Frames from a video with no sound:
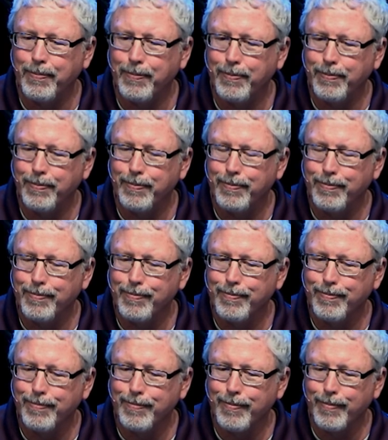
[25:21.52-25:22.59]

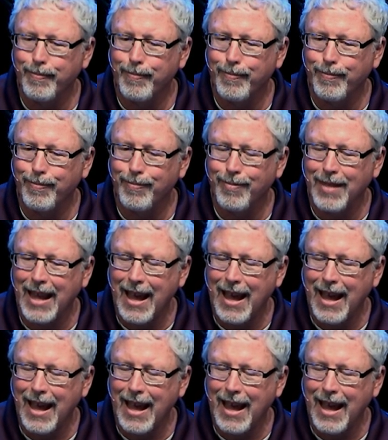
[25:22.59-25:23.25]
Nothing is said.